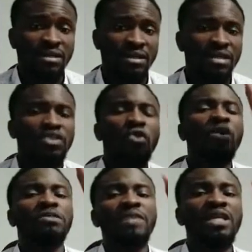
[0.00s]
So
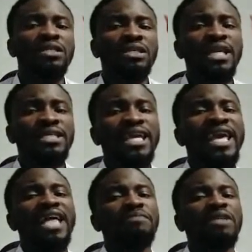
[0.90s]
which means, since
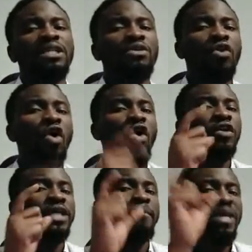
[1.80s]
he has been
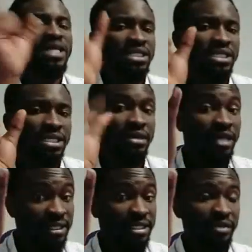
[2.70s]
called a messenger,
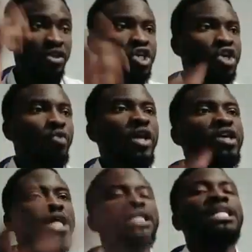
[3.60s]
listen, when you
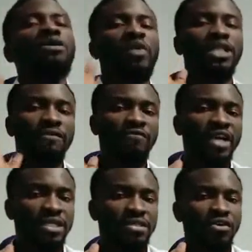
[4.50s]
are dealing with the
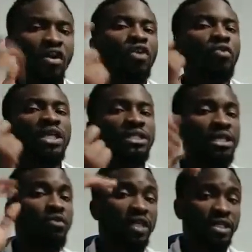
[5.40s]
verse, always
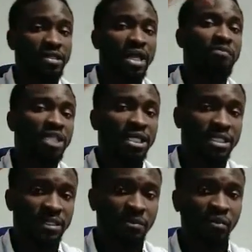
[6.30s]
deal with the
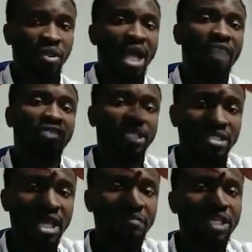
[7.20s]
subject. After the
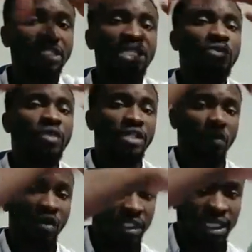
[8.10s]
subject, deal with the
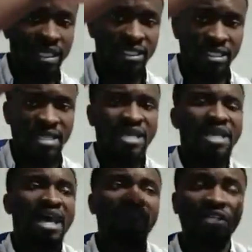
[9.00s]
context.
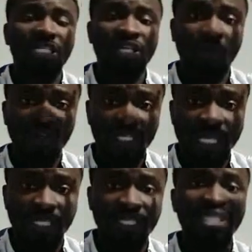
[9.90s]
After the
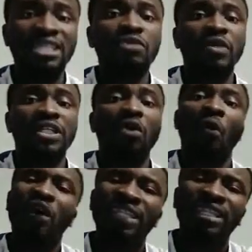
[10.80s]
context, deal with the
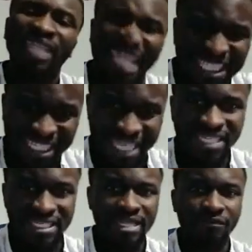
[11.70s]
content
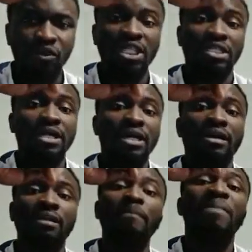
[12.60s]
itself, which is the
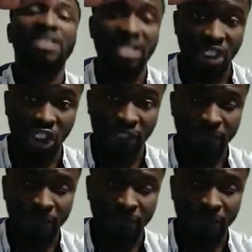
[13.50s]
message.